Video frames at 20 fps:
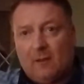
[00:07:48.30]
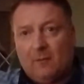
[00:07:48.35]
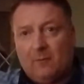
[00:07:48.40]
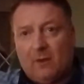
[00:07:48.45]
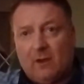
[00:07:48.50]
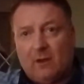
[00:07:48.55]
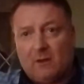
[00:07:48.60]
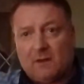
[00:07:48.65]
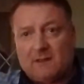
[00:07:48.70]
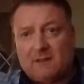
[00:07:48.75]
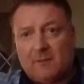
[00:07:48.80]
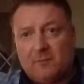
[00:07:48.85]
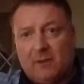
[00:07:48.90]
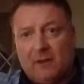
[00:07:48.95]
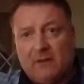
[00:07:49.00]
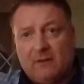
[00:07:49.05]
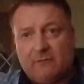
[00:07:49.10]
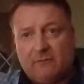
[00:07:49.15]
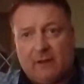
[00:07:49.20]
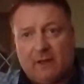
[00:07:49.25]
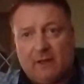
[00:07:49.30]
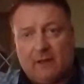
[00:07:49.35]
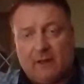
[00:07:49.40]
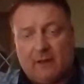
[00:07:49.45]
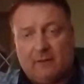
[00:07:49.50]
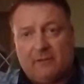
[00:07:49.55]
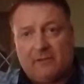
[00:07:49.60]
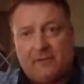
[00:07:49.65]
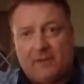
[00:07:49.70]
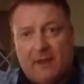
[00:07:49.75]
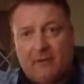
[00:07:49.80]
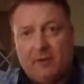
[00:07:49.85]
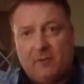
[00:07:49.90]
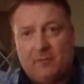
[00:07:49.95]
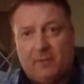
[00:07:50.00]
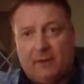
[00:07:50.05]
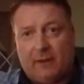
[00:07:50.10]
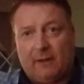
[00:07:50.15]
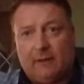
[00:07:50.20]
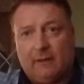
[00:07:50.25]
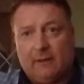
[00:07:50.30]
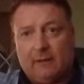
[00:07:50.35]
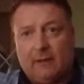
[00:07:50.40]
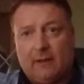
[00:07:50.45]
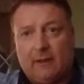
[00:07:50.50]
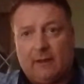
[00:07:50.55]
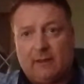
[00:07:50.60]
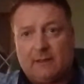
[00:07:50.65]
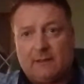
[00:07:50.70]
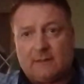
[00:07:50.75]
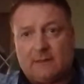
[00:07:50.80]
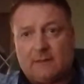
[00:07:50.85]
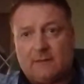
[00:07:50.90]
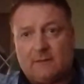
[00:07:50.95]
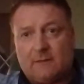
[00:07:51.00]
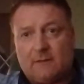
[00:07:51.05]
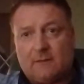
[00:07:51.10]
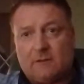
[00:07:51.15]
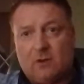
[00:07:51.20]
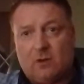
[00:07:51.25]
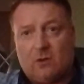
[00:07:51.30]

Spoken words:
my honest opinion really of therapy is,